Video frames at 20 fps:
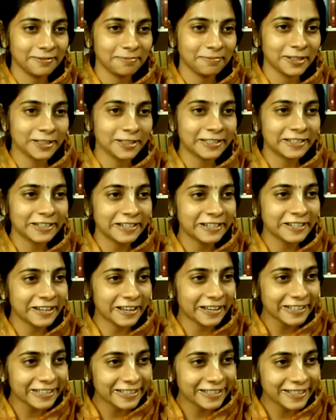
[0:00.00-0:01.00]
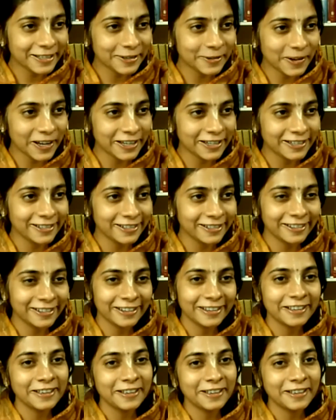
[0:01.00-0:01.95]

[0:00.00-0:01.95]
But still she asks this question